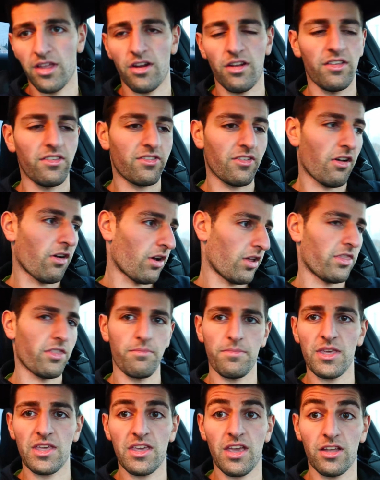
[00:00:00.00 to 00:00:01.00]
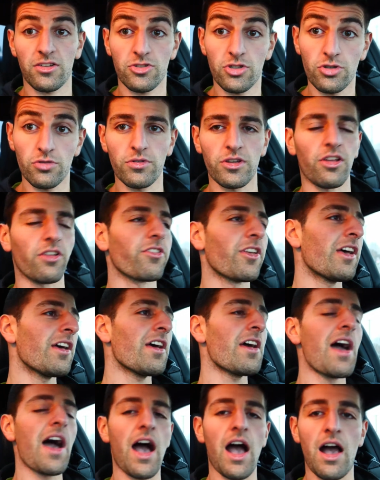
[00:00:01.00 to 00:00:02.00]
it is on the BK2 wheels.
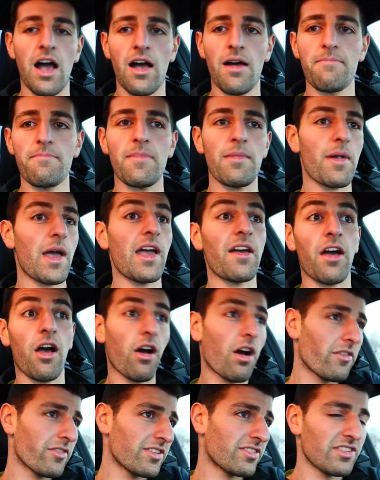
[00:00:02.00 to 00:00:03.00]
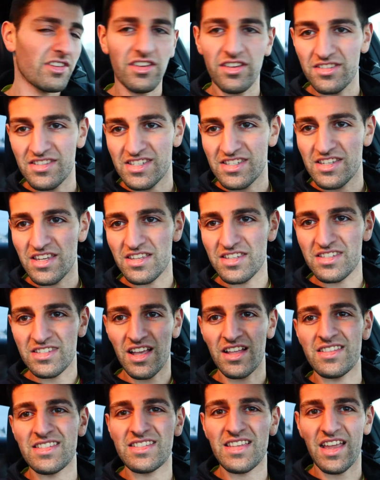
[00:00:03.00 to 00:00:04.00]
Obviously, you can see
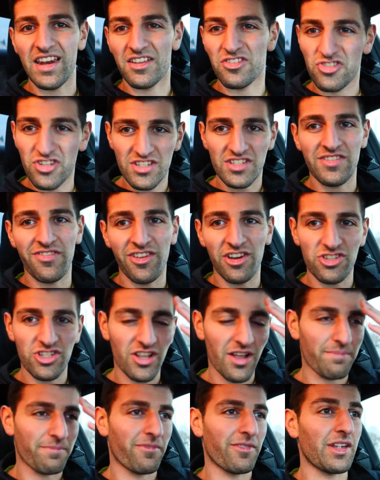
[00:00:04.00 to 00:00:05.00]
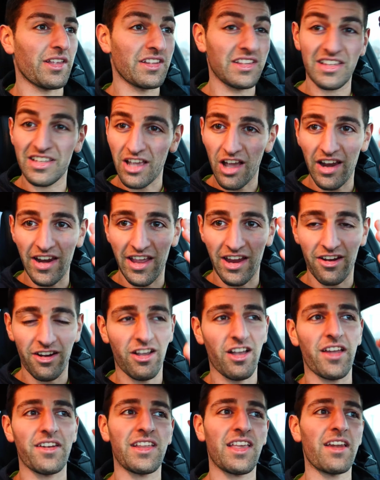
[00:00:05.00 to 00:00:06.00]
sun setting. Just finished up, got a
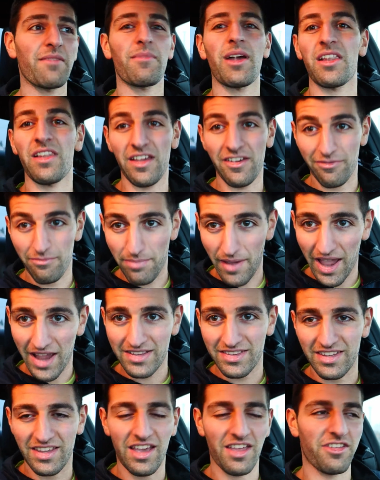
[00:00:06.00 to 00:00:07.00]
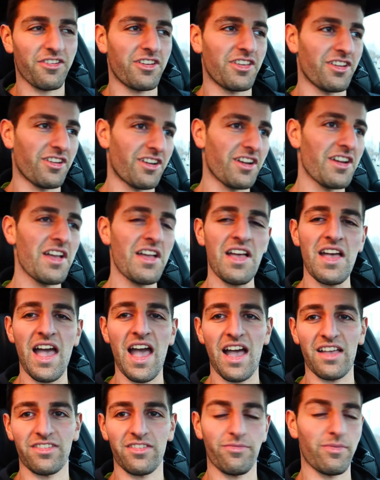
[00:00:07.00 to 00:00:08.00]
haircut, getting my life back together here
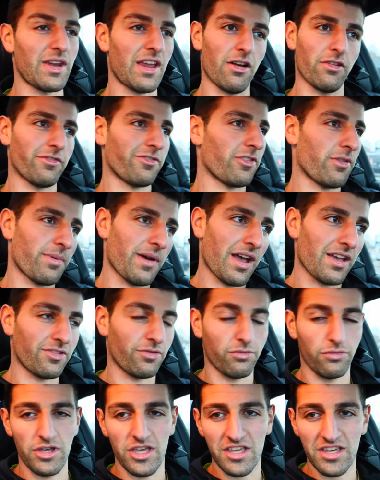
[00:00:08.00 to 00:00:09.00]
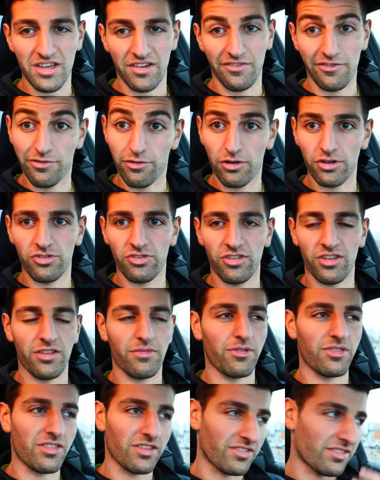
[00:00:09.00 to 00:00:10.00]
as I've been out for the past week, unfortunately,
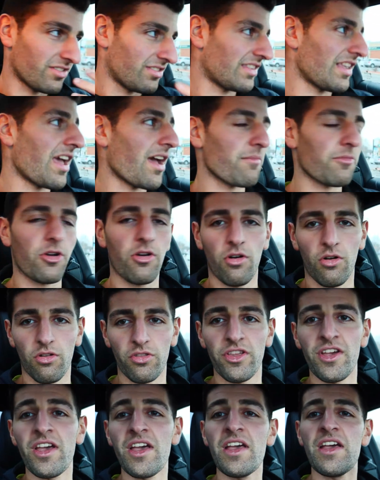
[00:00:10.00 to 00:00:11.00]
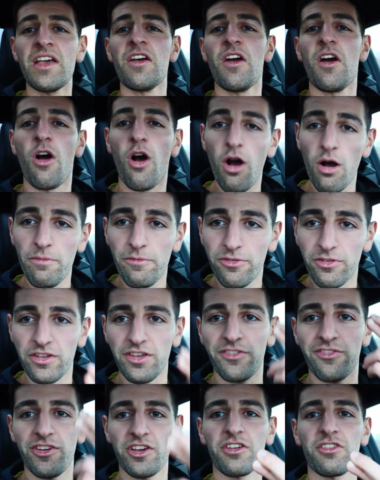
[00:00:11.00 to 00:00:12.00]
with this damn cold. Hopefully,
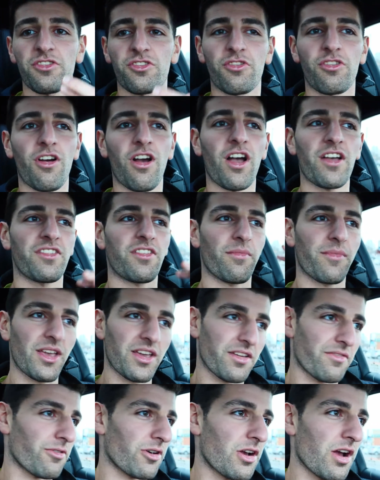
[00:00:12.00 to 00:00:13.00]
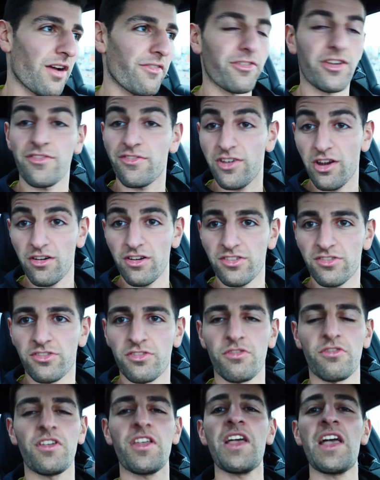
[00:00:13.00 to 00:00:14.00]
fingers crossed, I'll make a recovery very
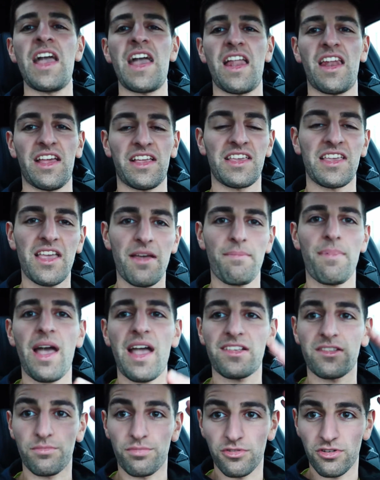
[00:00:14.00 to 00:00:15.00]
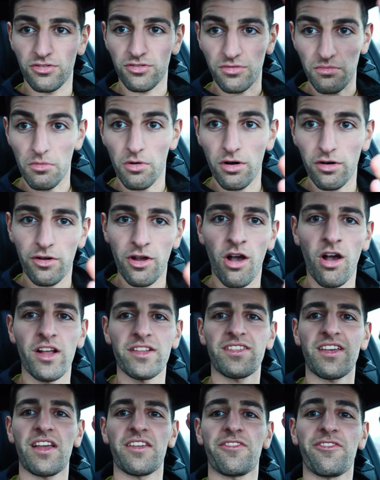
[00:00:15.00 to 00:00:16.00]
soon, and I can get back to producing more
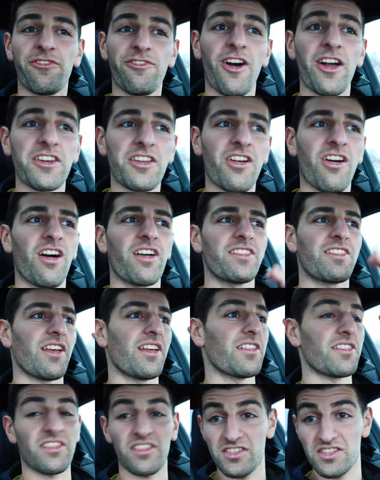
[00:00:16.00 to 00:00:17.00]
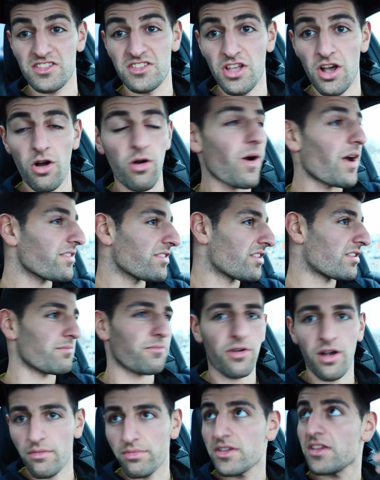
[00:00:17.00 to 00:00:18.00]
content, fun content. The snow, as you can
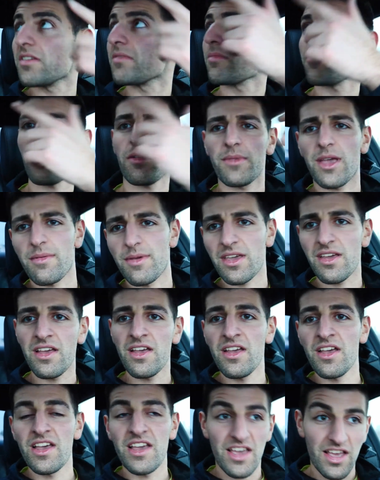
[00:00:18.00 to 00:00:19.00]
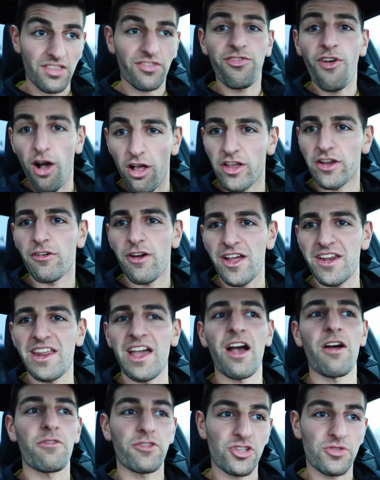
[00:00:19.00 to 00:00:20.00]
probably, well, maybe, it's falling right
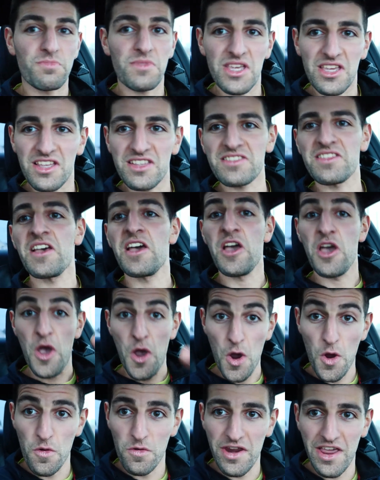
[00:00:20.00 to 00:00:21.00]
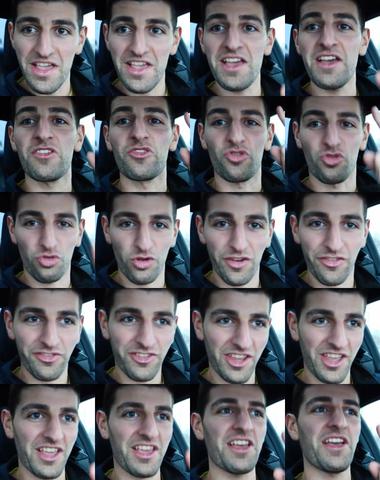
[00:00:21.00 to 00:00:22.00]
now, which means hooning,
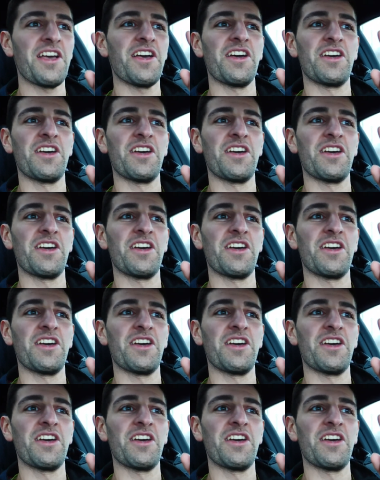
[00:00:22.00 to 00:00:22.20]
drifting,